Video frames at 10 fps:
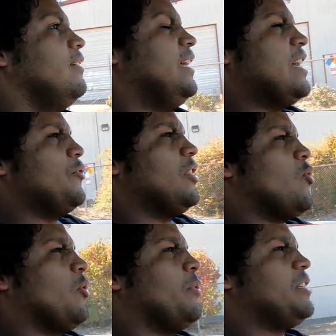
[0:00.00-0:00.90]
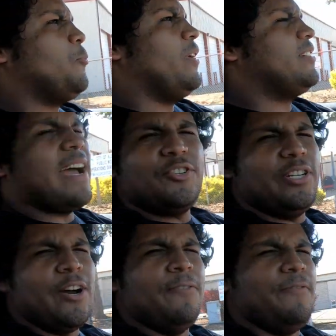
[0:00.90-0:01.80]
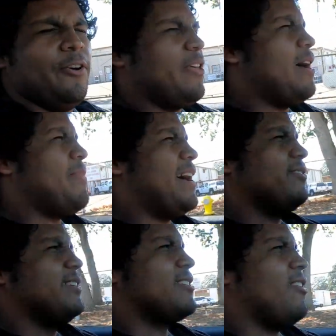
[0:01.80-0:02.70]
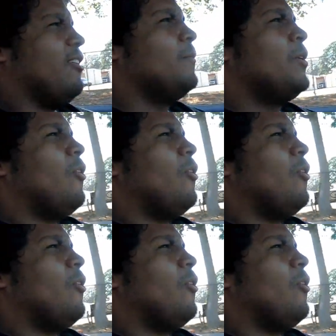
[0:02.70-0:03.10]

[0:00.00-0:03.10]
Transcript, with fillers: You know, the lowering springs actually don't feel that bad on this car,